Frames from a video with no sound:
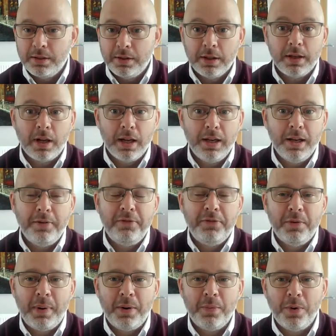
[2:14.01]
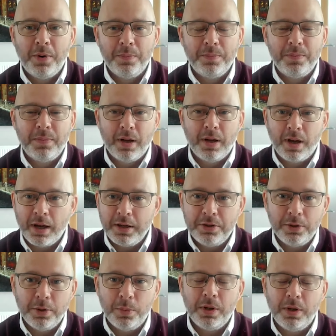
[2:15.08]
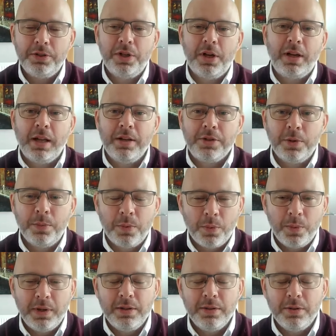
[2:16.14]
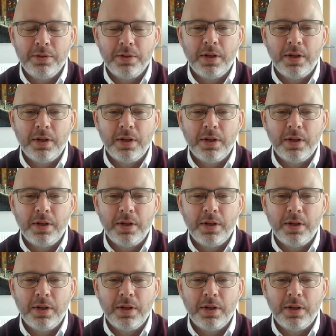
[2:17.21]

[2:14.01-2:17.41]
that I love about what I do at World Child Cancer and what we do as,